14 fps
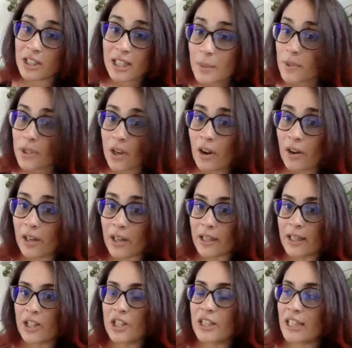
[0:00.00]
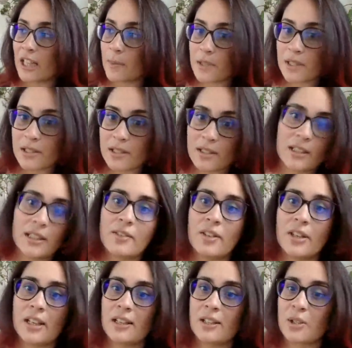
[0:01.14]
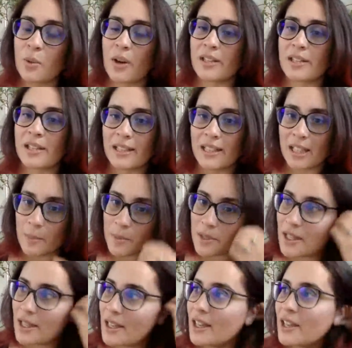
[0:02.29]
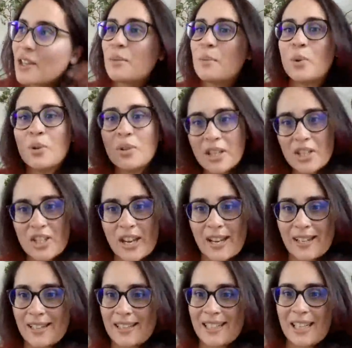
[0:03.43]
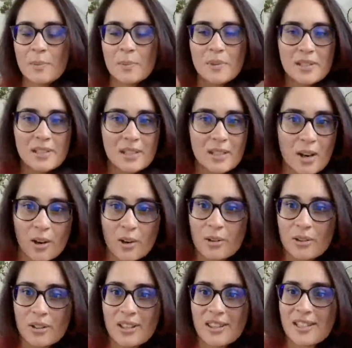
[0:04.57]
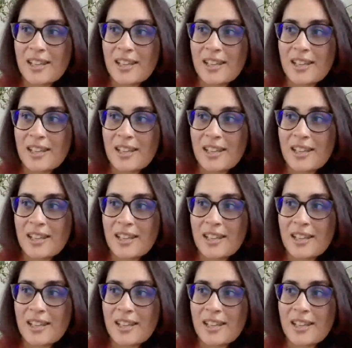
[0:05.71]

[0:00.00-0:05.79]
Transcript: yet she keeps going and she keeps giving to us and keeps the moon in check and keeps you know